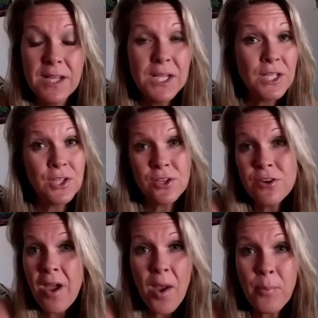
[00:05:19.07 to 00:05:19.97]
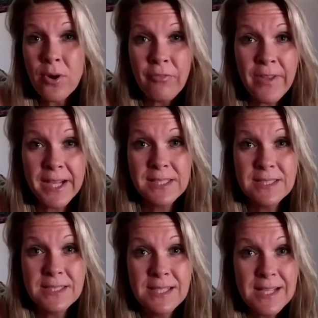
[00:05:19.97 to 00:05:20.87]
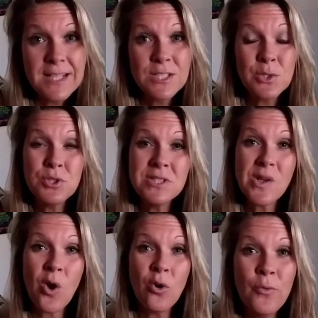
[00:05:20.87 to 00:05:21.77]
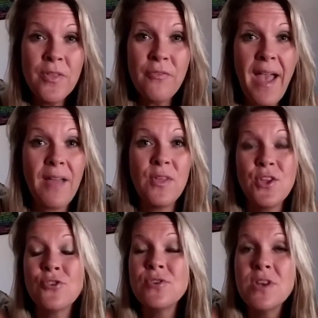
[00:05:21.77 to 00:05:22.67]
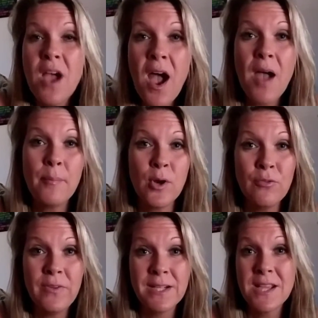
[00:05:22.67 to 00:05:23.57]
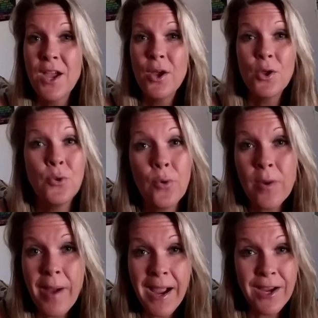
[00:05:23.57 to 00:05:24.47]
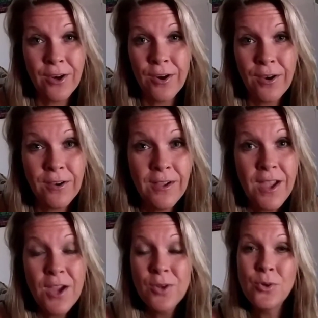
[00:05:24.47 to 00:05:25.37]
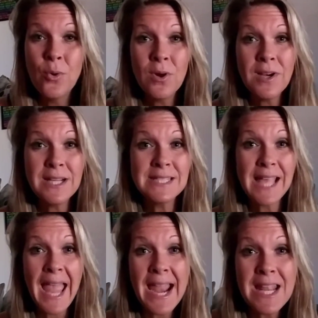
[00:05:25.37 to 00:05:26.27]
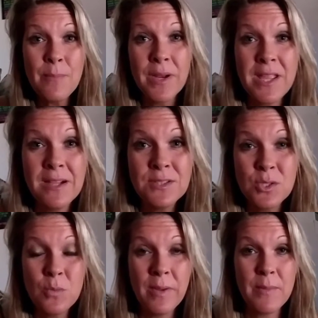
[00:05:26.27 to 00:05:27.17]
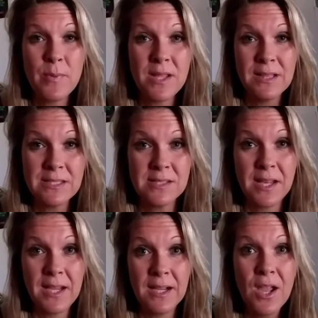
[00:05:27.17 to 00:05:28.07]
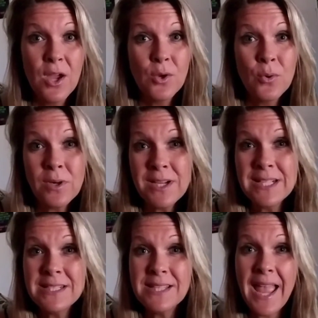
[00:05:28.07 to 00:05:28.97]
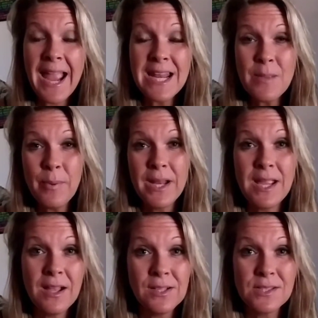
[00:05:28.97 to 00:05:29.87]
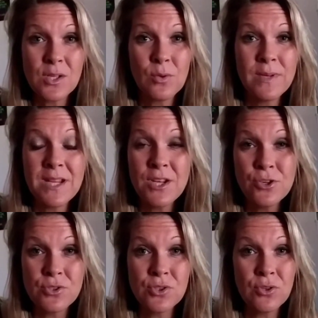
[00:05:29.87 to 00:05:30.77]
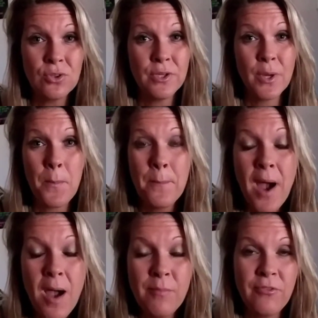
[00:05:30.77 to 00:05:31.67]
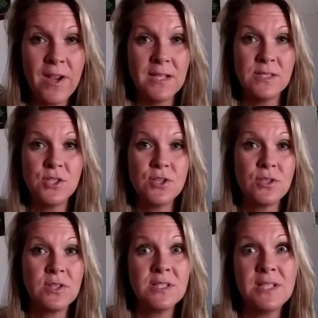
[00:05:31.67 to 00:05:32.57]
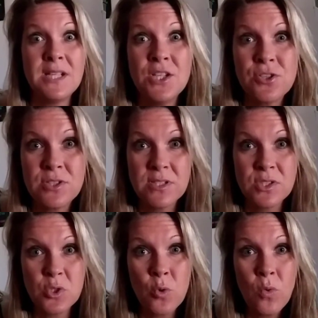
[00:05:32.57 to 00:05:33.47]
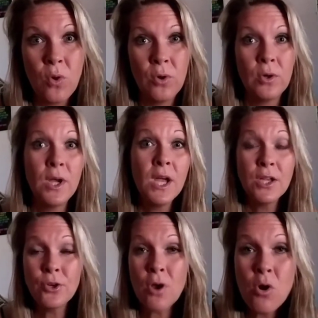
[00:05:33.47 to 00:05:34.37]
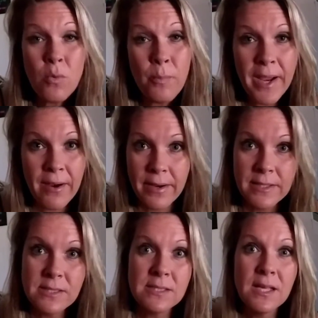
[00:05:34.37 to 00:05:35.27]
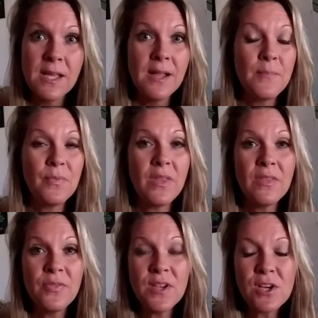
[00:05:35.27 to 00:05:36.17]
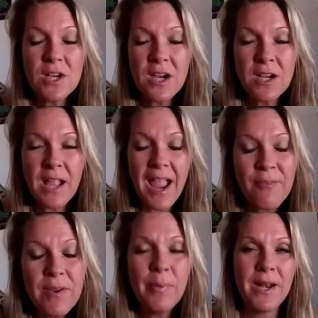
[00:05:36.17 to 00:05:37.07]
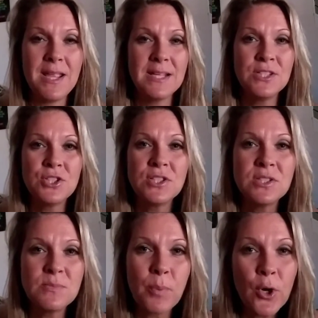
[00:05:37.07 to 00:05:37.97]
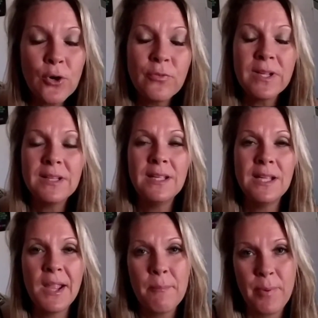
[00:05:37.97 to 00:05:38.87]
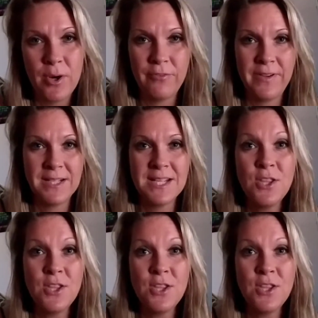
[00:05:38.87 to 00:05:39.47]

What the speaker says: You're not perfect. So just own the fact that you're not perfect. Nor am I, girl. Nor is anybody else who might be listening. Nor is anybody else in your circle, your mom friends, the teachers at school, your own parents. Everybody is just perfectly imperfect.